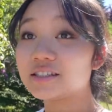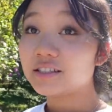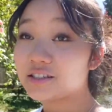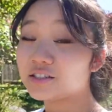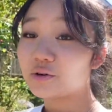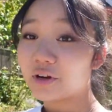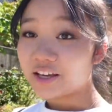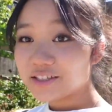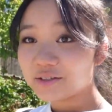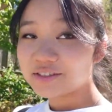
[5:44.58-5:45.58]
it's so
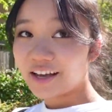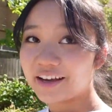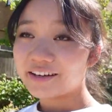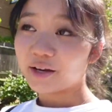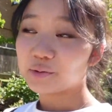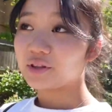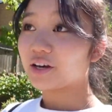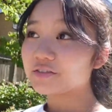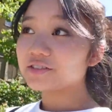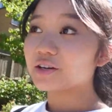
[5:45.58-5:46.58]
nice outside, I would
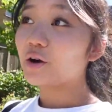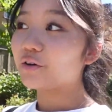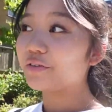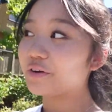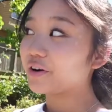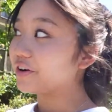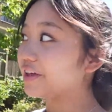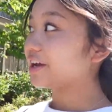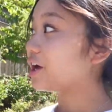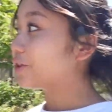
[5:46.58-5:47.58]
love to go for
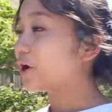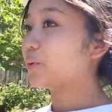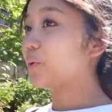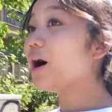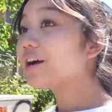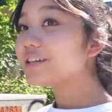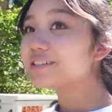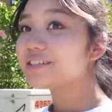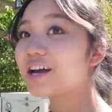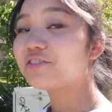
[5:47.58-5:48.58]
like a long walk and
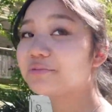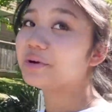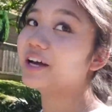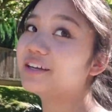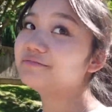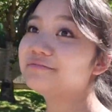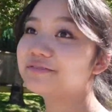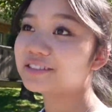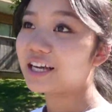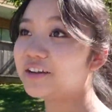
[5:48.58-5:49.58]
stuff, but
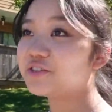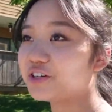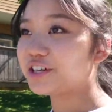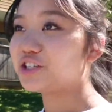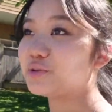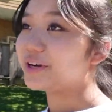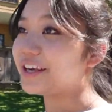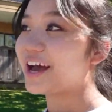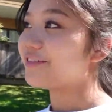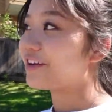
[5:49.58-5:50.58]
it's kind of turning into a
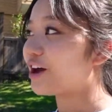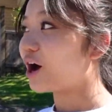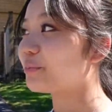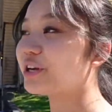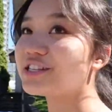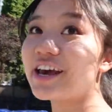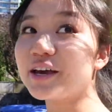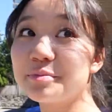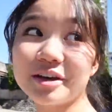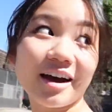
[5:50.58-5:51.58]
cafe hopping
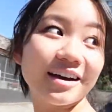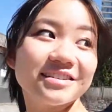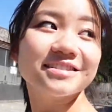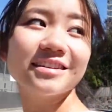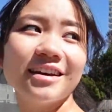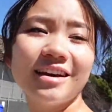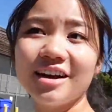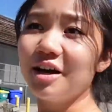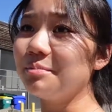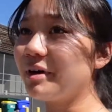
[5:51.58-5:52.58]
day because
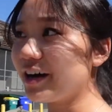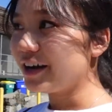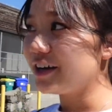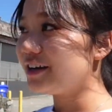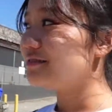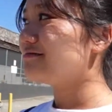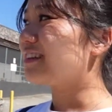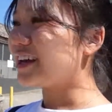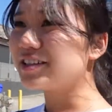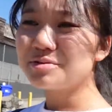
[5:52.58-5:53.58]
my
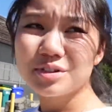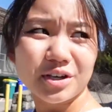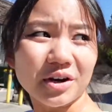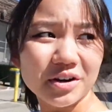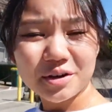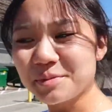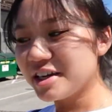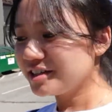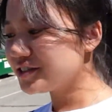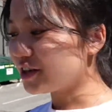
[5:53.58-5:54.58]
leg is really hurting
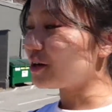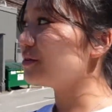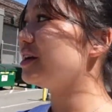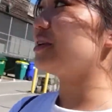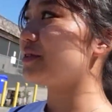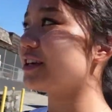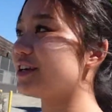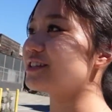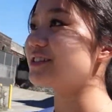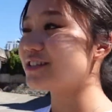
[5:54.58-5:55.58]
me, so I don't think
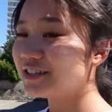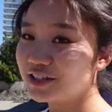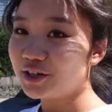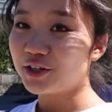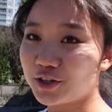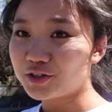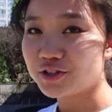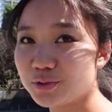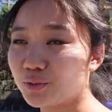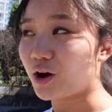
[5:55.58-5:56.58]
it's good
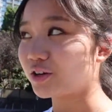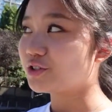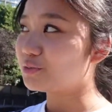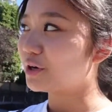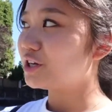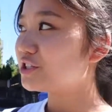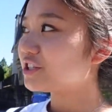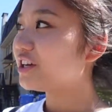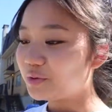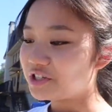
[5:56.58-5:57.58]
to walk too
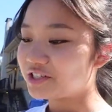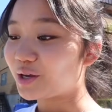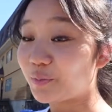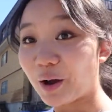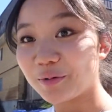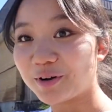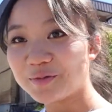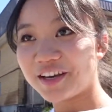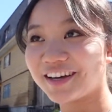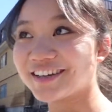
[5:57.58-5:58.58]
much, which is a bummer
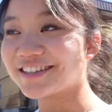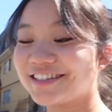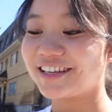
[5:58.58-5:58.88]
because